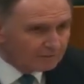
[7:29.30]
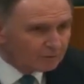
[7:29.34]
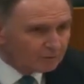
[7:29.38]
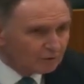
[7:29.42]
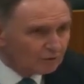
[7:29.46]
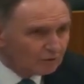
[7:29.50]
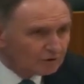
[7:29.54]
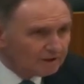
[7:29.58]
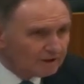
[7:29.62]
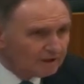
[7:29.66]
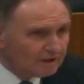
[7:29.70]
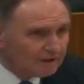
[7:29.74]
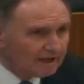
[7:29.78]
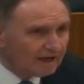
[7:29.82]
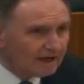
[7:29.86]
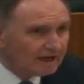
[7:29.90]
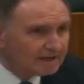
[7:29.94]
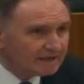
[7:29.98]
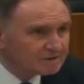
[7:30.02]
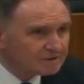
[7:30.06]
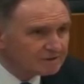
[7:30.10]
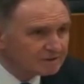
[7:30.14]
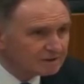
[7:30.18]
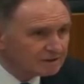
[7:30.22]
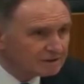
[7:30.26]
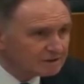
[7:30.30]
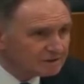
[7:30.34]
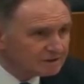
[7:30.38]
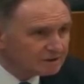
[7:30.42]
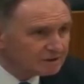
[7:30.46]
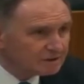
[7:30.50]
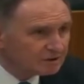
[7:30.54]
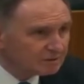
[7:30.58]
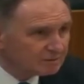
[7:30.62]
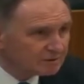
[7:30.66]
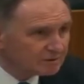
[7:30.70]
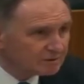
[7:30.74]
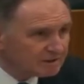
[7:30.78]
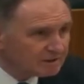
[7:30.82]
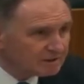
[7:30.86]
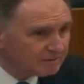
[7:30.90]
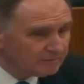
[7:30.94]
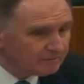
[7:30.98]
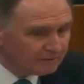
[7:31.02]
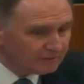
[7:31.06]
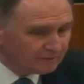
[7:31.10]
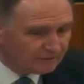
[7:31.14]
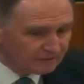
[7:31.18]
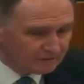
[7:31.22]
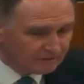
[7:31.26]
The Board has considerable
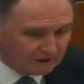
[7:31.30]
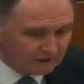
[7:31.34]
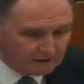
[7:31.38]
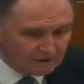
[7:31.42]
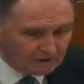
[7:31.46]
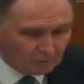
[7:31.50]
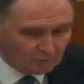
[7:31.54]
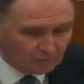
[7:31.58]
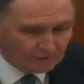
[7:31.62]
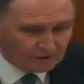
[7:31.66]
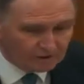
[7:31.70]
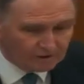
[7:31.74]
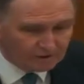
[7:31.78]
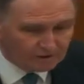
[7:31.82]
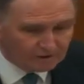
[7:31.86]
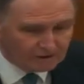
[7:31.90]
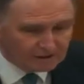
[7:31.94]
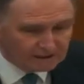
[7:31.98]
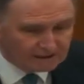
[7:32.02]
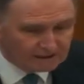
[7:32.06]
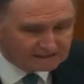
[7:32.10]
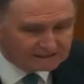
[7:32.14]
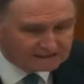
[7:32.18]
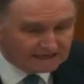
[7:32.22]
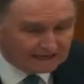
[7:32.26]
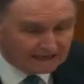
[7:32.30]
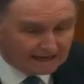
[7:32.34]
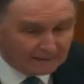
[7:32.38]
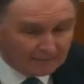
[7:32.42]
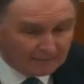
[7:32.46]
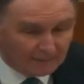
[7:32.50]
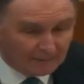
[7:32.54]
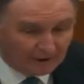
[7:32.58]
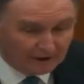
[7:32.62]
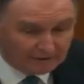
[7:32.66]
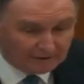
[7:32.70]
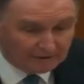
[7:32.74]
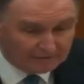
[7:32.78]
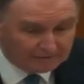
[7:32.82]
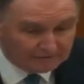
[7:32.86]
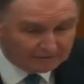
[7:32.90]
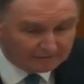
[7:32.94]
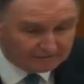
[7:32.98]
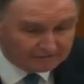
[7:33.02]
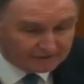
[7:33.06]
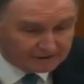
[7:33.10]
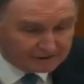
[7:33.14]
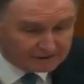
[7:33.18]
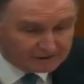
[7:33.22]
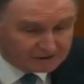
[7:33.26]
sympathy with the dilemma
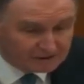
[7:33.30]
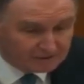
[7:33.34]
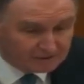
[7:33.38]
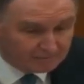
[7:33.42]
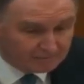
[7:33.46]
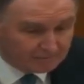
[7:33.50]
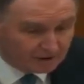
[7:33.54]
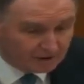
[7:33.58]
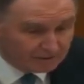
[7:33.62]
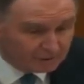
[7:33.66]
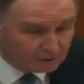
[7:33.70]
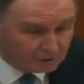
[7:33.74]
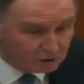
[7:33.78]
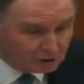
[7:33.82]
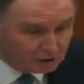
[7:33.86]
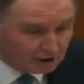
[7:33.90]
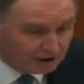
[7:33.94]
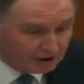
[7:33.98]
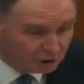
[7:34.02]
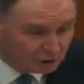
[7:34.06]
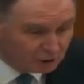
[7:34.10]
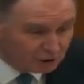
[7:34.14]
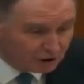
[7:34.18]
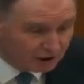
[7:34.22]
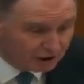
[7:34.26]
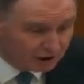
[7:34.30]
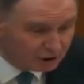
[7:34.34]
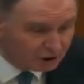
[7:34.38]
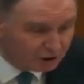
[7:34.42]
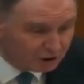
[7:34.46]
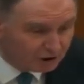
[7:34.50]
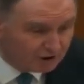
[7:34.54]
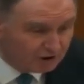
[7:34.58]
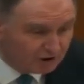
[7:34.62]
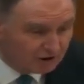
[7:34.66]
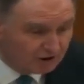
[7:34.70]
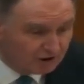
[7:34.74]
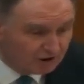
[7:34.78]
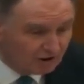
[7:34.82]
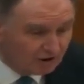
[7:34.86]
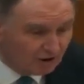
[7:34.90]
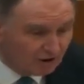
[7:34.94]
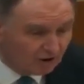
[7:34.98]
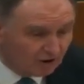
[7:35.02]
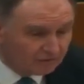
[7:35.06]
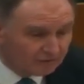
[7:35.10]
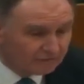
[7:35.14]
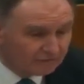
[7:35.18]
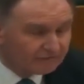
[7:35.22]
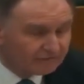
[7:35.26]
faced by the trial judge
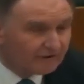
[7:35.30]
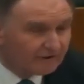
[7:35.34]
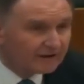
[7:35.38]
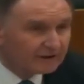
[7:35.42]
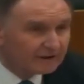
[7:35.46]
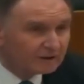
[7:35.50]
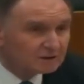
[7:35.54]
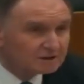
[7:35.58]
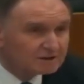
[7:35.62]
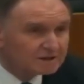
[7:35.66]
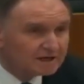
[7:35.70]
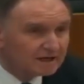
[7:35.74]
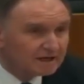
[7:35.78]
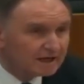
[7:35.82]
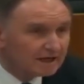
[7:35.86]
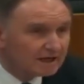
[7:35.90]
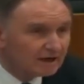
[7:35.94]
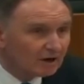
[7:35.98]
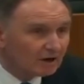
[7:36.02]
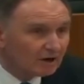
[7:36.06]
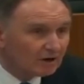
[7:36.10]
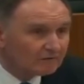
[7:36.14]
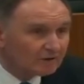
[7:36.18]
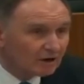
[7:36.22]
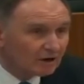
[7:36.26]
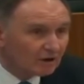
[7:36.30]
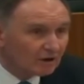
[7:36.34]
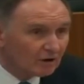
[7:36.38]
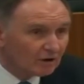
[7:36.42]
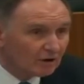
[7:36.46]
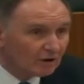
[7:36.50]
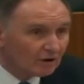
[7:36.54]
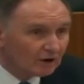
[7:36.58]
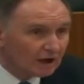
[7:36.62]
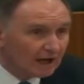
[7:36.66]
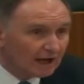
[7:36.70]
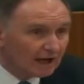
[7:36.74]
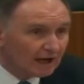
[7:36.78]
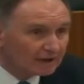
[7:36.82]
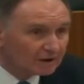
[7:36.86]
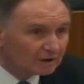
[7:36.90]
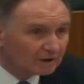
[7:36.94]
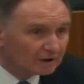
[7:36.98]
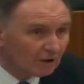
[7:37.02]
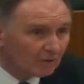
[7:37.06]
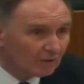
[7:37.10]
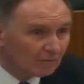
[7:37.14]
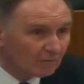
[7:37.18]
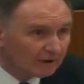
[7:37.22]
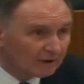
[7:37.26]
on the final day of a long and
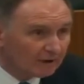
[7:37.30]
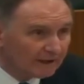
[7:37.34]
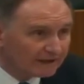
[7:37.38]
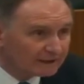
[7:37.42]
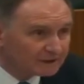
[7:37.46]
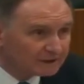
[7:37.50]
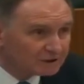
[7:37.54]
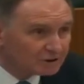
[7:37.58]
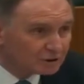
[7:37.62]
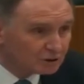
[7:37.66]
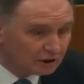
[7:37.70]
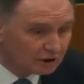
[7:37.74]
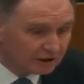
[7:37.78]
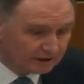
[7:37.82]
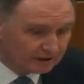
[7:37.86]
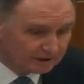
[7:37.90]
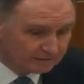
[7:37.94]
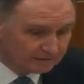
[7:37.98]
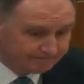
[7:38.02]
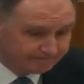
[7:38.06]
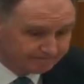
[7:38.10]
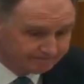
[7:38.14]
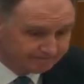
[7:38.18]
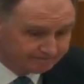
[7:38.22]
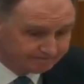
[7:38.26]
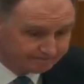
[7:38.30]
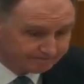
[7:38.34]
complex trial.